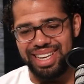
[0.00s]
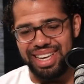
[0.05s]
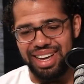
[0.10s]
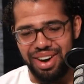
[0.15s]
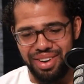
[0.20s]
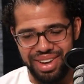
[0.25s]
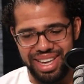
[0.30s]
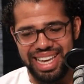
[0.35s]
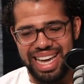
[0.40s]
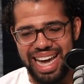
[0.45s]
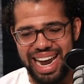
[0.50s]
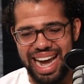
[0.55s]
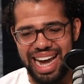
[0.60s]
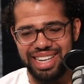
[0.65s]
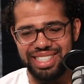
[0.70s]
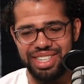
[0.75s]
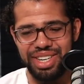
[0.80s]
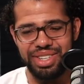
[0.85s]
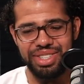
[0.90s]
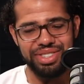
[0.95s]
Oh, he got eye
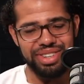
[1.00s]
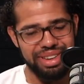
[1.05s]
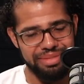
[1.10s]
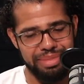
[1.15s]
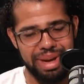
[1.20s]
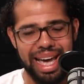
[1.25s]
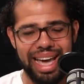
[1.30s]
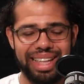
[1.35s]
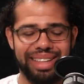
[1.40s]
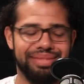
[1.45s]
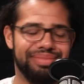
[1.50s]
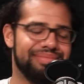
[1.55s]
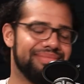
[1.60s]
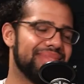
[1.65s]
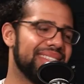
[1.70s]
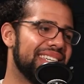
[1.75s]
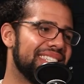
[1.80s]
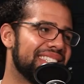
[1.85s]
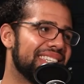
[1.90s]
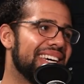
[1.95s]
surgery? Bet.
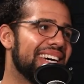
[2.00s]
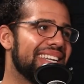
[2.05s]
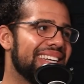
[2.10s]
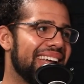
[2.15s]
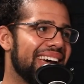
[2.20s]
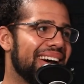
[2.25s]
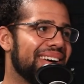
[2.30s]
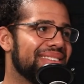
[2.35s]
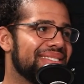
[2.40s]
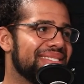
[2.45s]
He's good now.